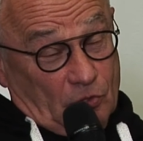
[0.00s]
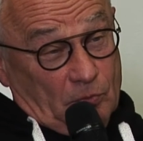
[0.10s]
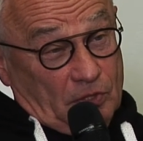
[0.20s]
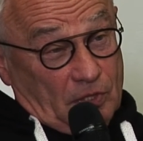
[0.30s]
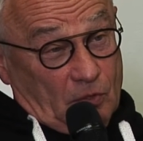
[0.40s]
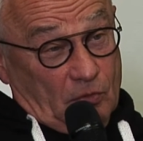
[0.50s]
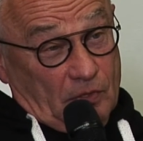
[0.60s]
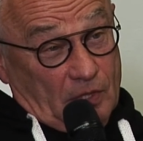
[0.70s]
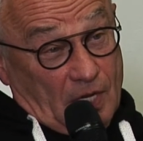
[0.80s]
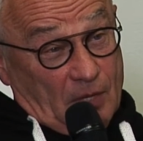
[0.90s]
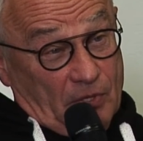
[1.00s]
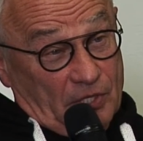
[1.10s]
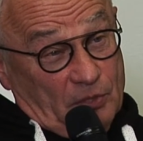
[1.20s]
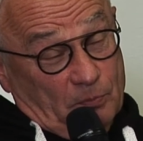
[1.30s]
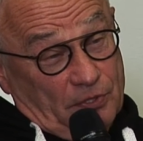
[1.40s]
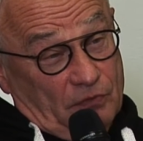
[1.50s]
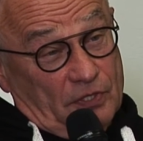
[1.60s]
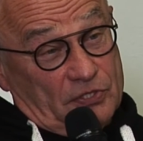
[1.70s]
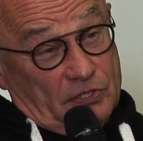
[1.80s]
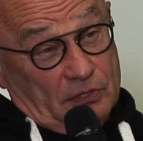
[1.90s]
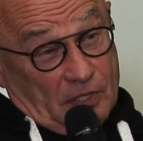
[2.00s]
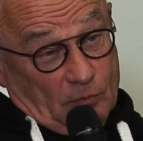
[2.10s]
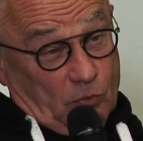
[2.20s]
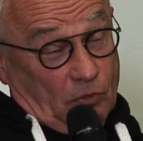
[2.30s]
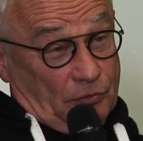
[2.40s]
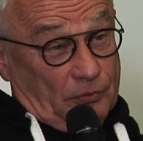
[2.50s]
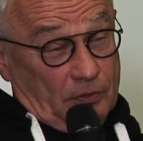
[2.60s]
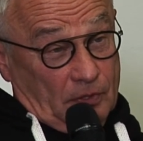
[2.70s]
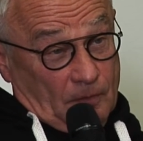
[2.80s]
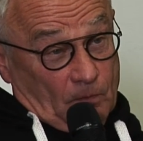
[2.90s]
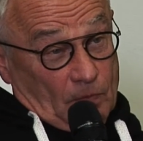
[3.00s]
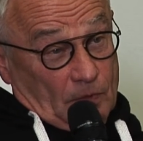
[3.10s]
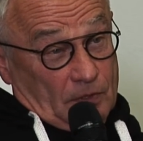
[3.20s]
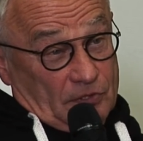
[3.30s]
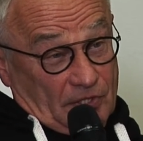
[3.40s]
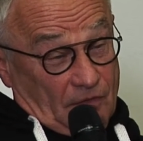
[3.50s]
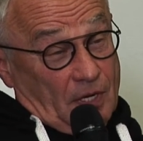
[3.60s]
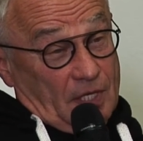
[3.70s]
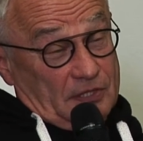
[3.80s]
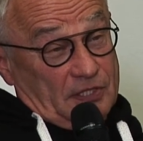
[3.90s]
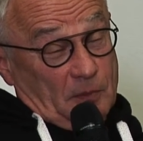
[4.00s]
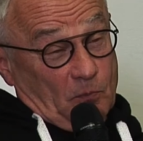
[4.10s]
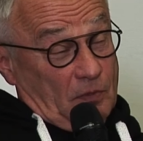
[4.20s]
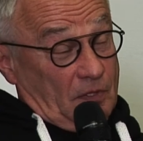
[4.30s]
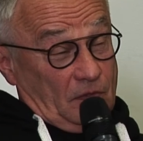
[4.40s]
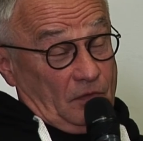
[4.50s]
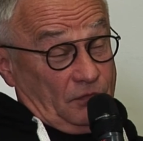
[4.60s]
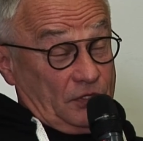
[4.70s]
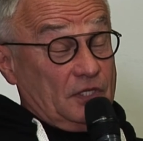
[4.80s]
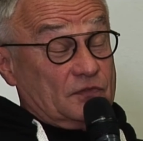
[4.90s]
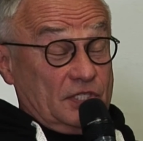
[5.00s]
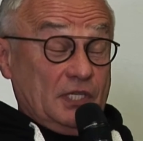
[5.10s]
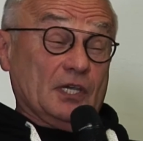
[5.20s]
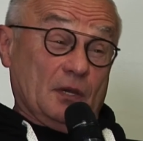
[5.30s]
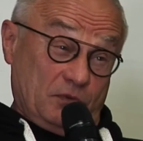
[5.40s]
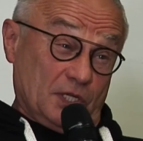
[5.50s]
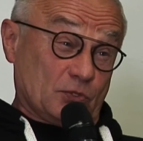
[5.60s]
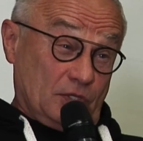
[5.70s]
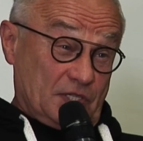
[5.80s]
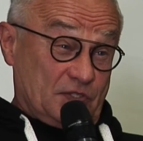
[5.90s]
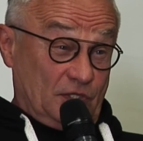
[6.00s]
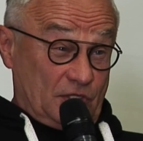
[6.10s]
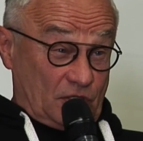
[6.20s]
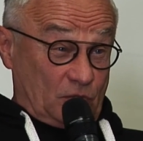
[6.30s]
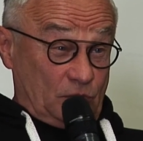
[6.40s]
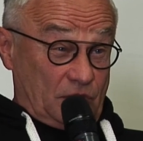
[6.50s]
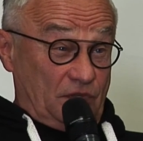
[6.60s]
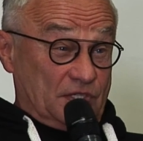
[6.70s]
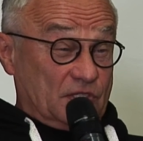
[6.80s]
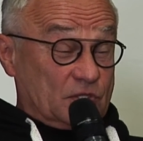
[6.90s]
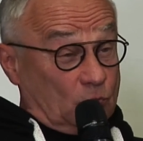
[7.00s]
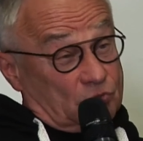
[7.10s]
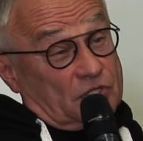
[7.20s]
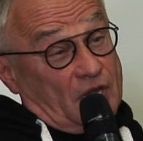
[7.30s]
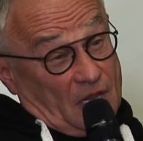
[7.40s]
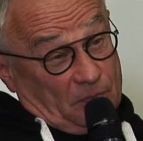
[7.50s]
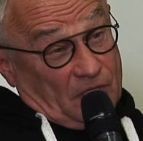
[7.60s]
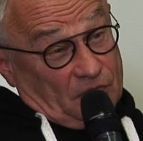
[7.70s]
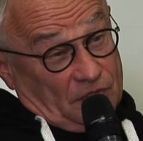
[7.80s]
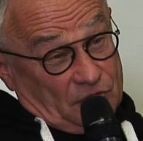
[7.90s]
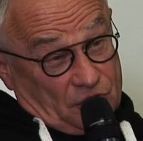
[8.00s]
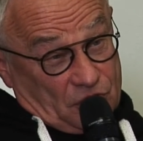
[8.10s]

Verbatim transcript: So I myself would travel to Saratov, for example, make a quick design for a trade fair,